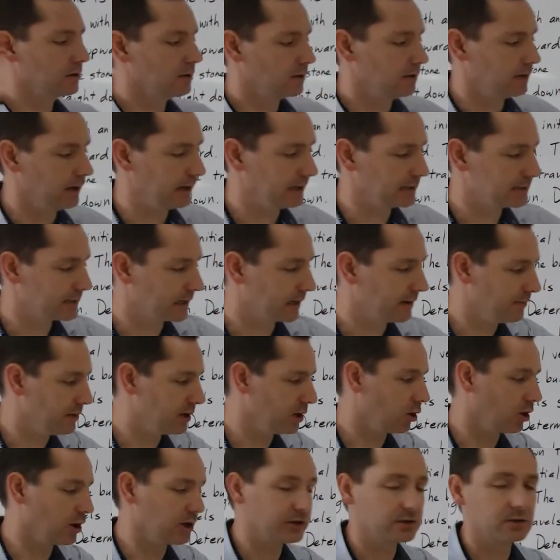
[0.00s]
It's going to be
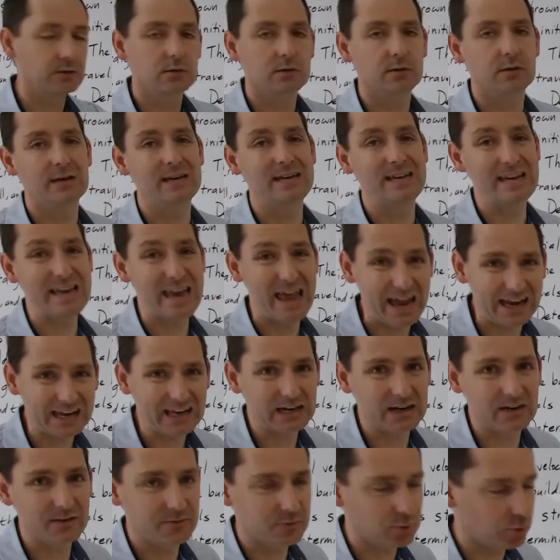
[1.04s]
going
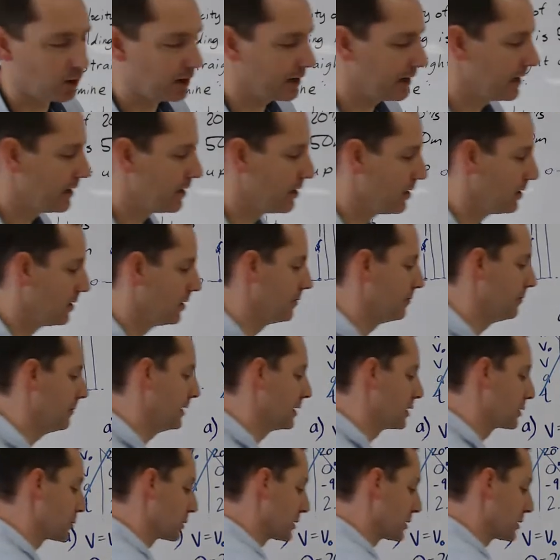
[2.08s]
negative 20 meters per